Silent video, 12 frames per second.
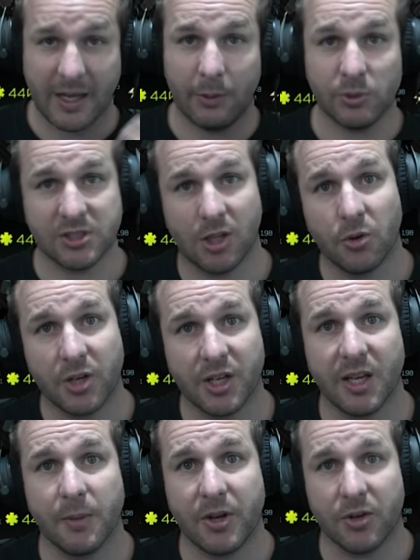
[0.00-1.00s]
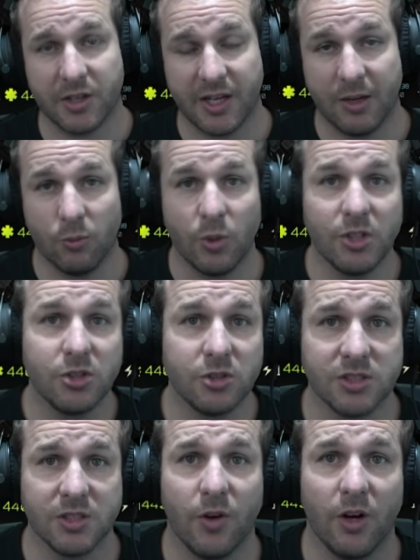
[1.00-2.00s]
And we're slowly going to get better at the game. When you
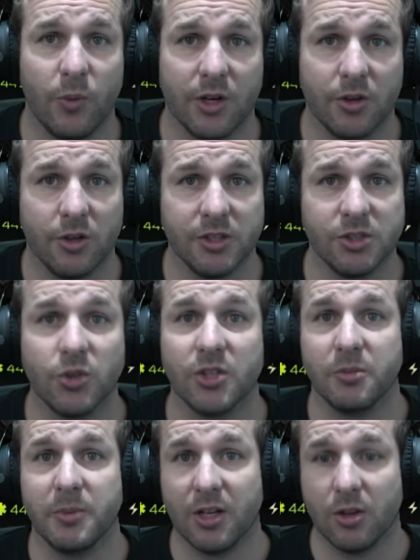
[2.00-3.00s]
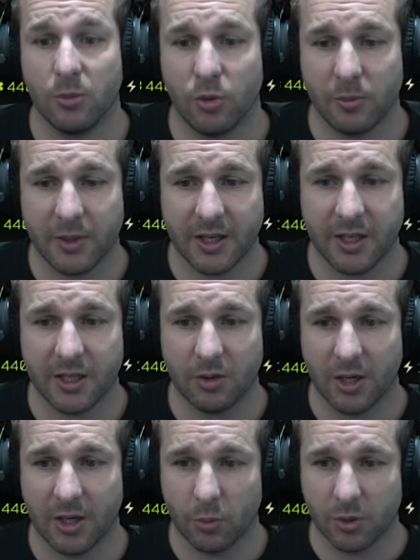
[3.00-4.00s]
do survive one of those, you actually make a lot more money,
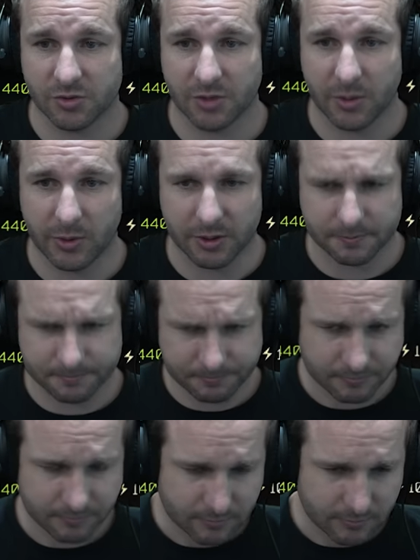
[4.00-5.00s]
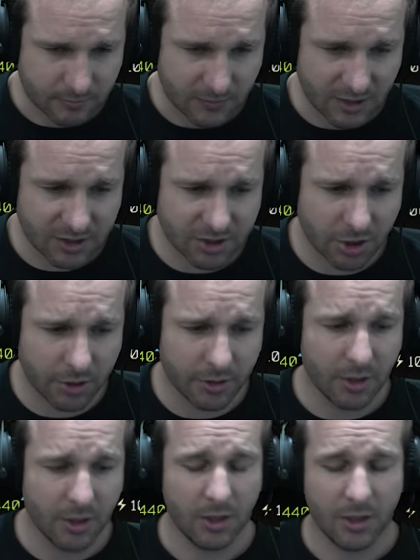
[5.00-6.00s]
and it works really well.
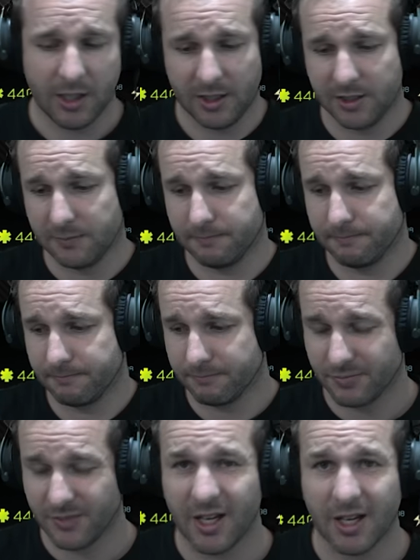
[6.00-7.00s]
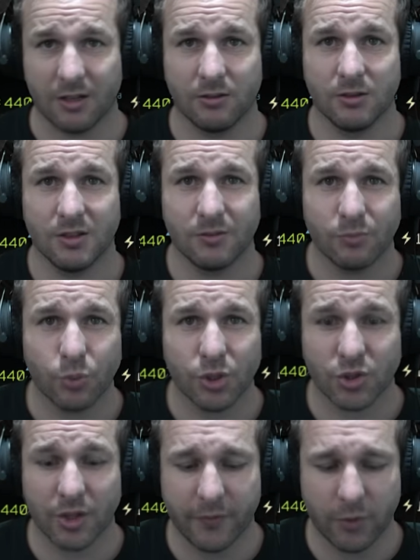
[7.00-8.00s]
So, yeah,
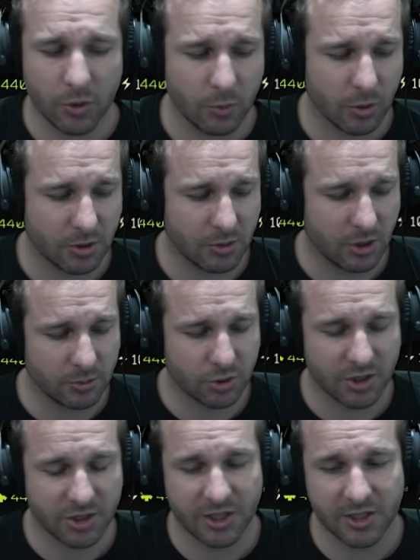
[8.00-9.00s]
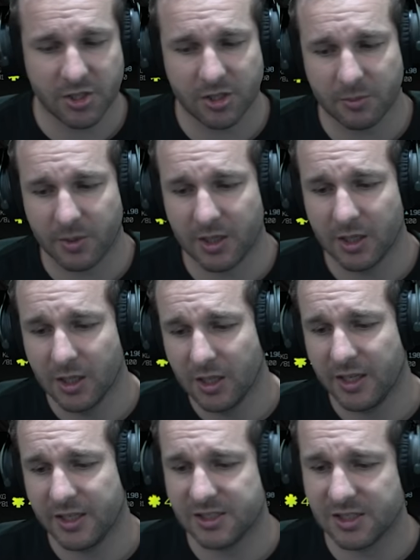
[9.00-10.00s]
pretty straightforward what I'm trying to teach here, but
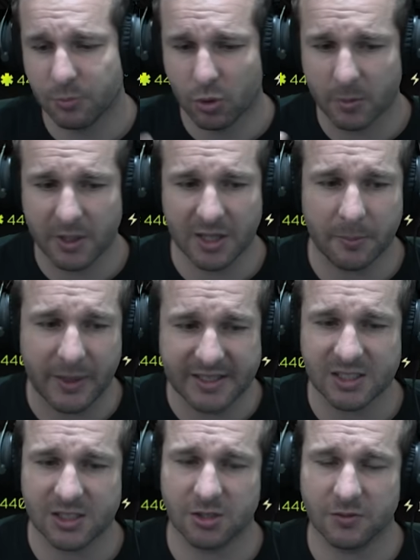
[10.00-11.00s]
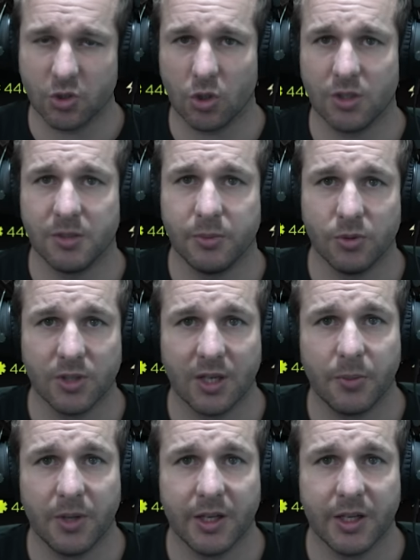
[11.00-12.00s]
it's just more about the basics of trying to build
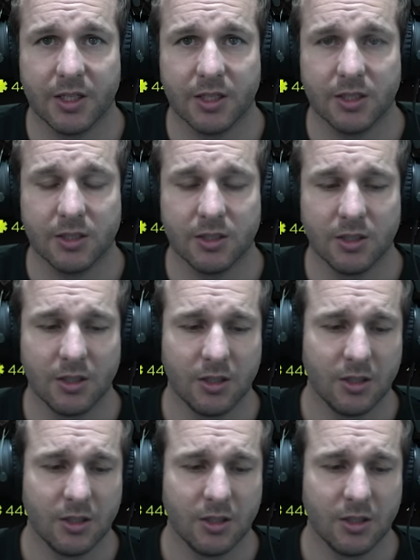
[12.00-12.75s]
up a